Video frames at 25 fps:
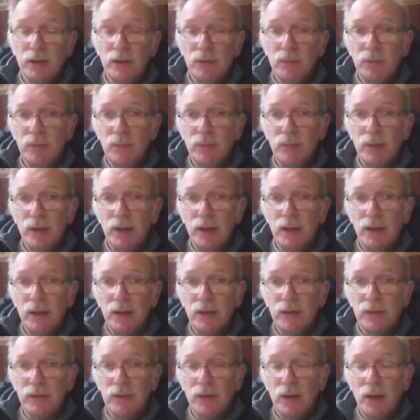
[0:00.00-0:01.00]
human
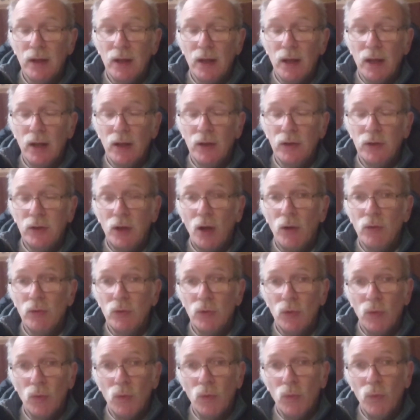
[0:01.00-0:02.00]
beings
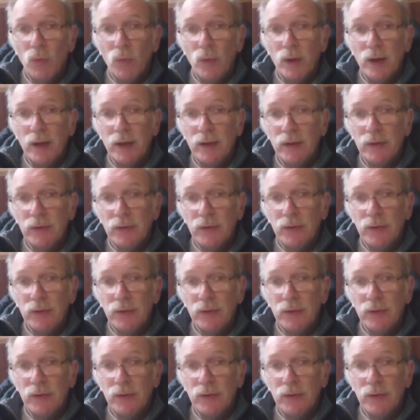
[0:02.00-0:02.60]
don't always